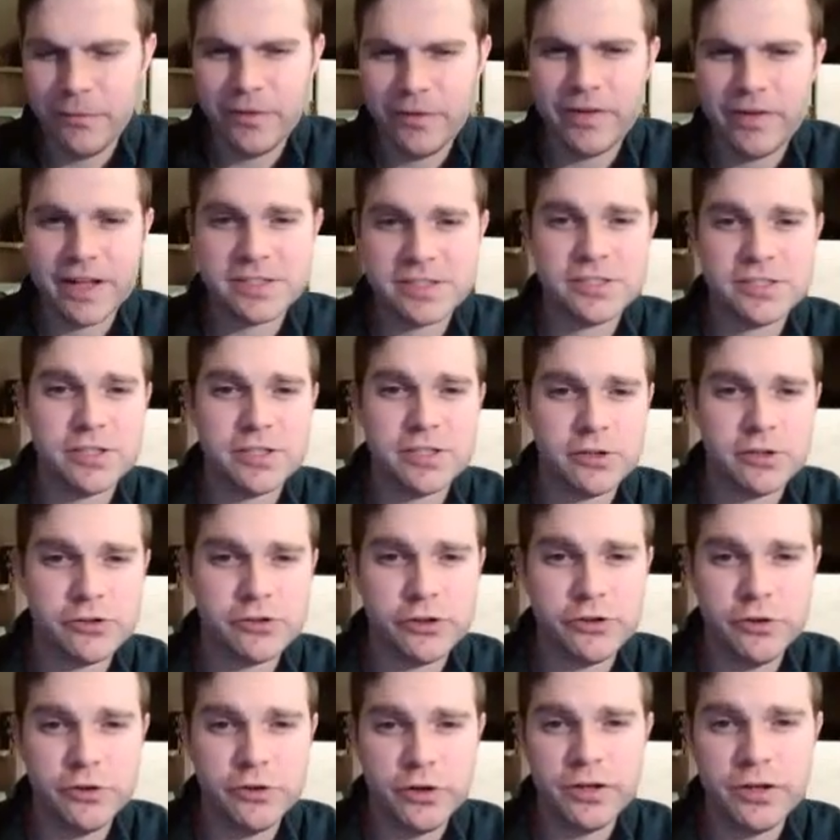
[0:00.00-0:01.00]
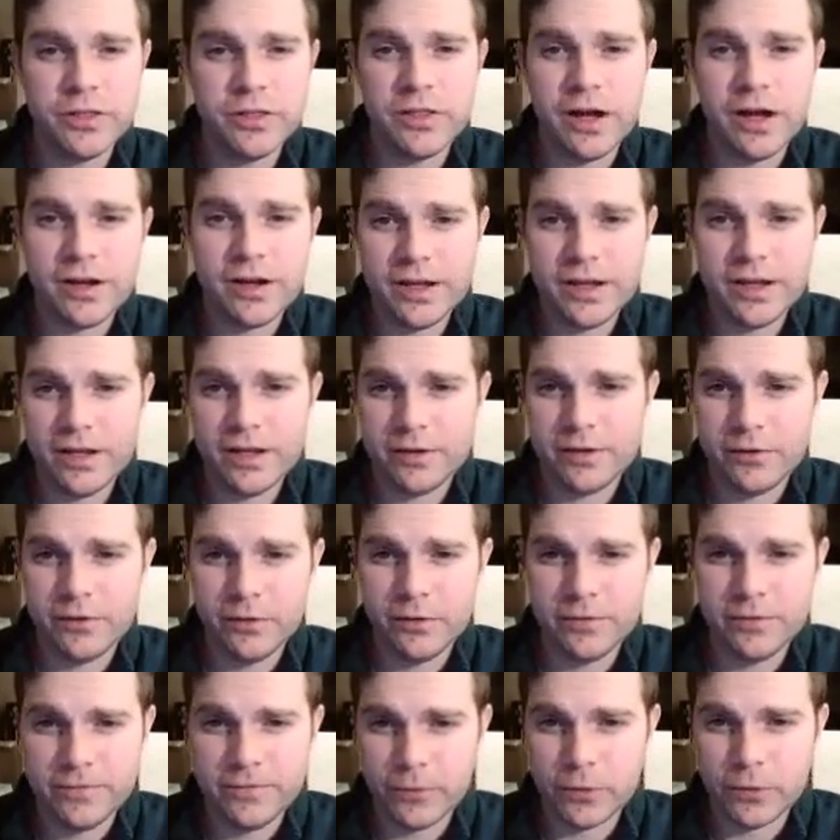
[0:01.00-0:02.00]
We've had such good luck and
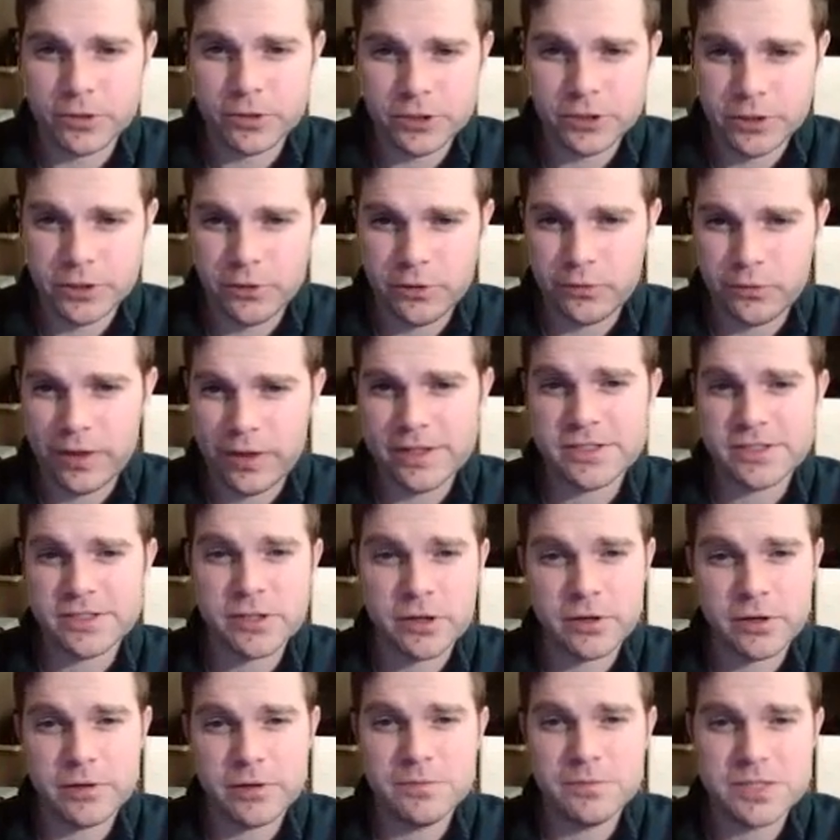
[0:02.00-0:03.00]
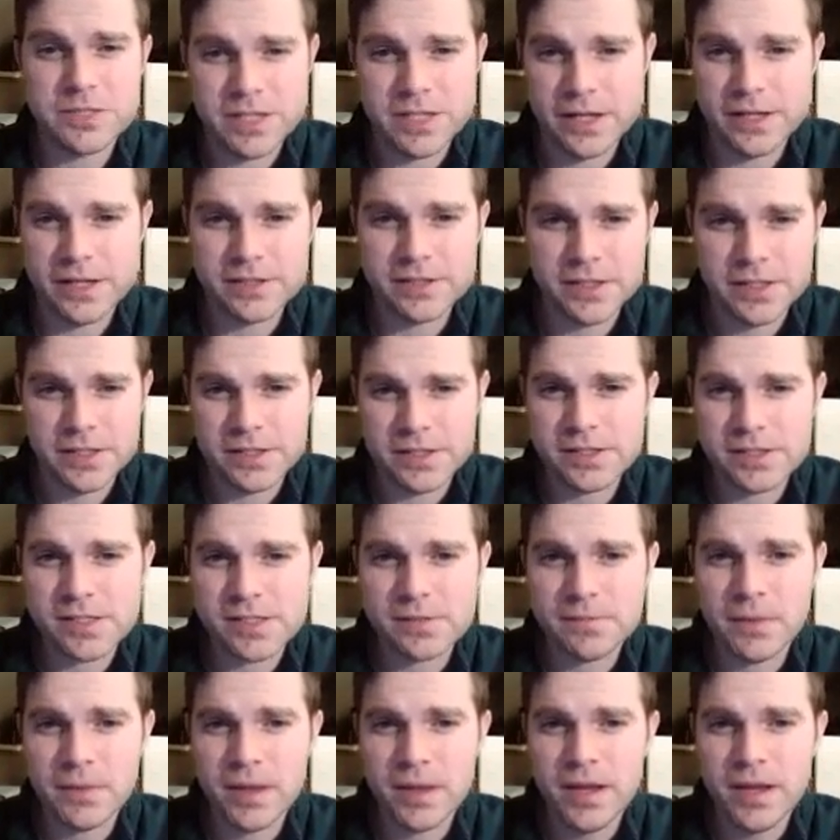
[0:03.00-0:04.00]
good fortune, great
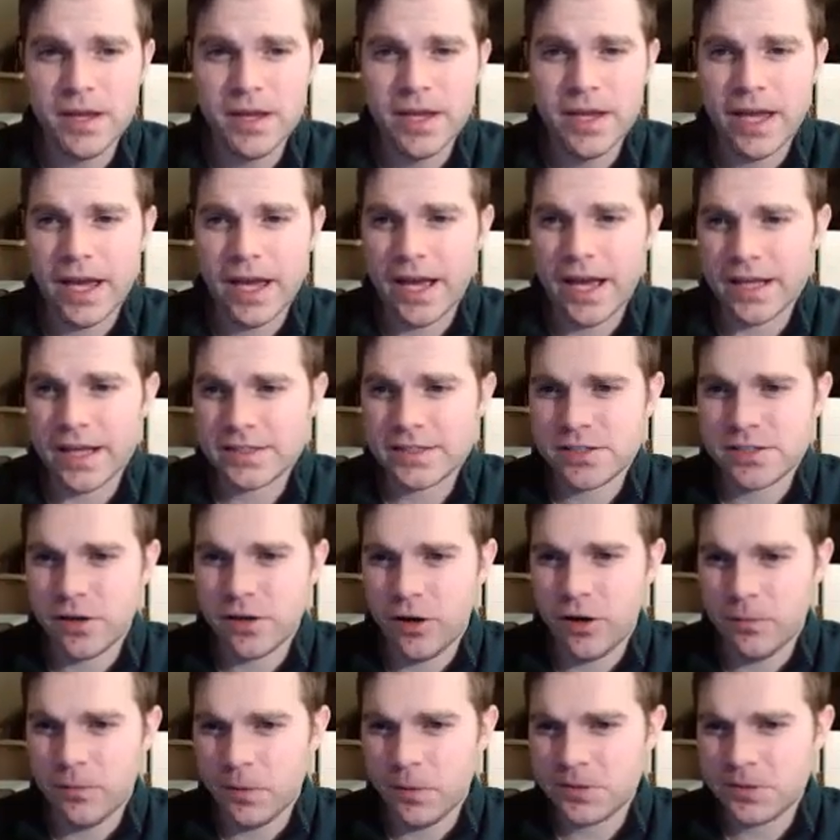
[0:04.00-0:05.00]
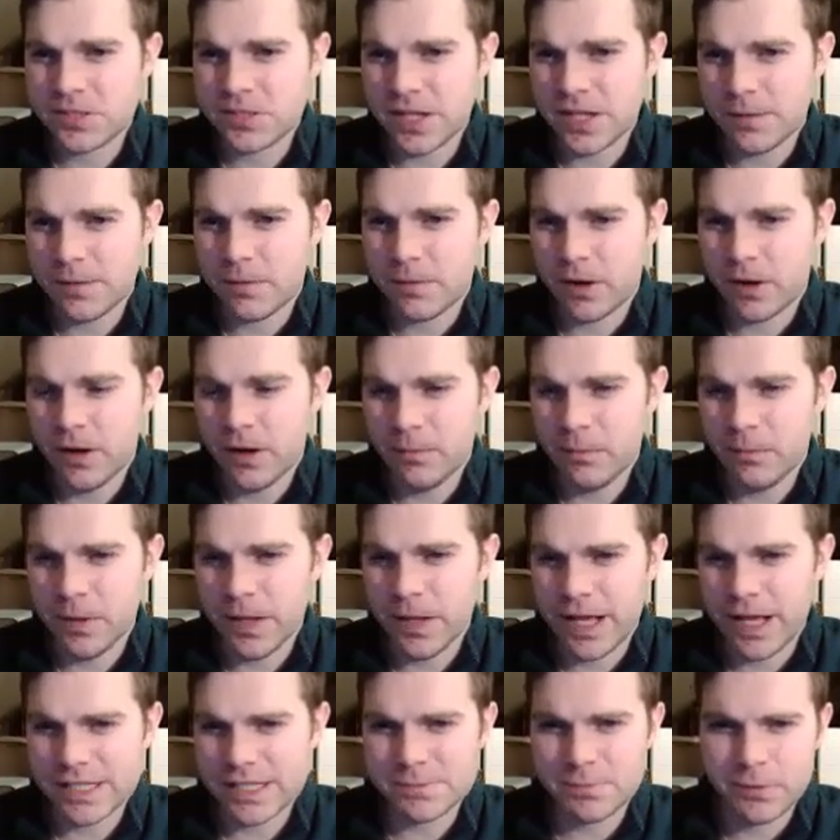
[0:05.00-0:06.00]
circumstances, as to almost stamp our humble
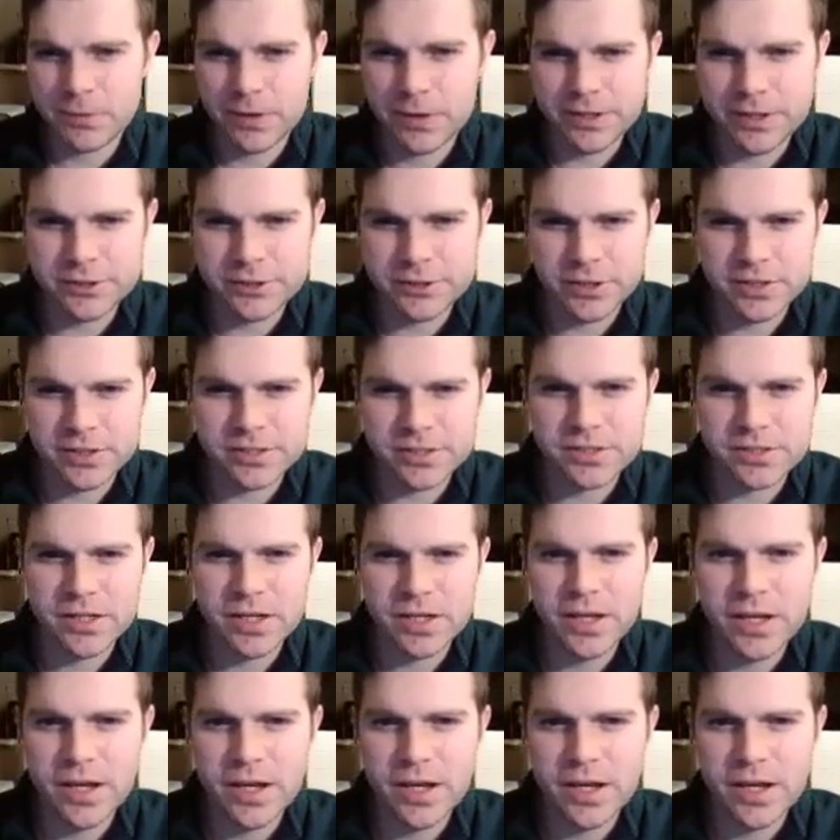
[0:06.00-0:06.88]
aspirations